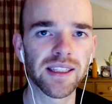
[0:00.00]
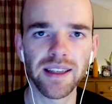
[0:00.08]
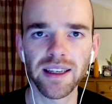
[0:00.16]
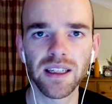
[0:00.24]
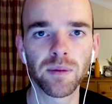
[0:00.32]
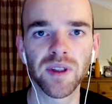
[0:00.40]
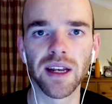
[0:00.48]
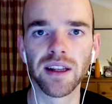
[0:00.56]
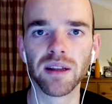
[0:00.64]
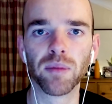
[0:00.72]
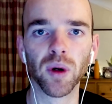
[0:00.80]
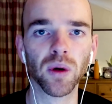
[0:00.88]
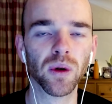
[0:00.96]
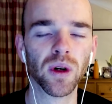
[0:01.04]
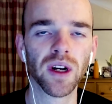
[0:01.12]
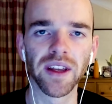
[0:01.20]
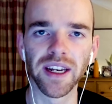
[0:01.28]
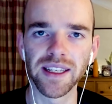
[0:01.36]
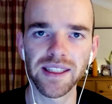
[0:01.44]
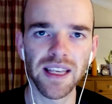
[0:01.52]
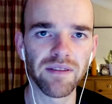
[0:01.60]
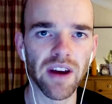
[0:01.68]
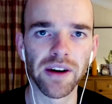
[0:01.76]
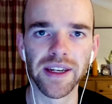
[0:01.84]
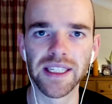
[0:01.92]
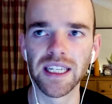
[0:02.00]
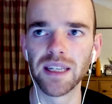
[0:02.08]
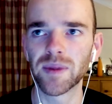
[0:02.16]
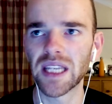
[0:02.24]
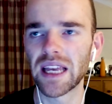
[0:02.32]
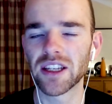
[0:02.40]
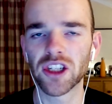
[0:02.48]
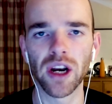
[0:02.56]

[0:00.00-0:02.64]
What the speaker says: 60% of the ball, they're going to sit very deep, say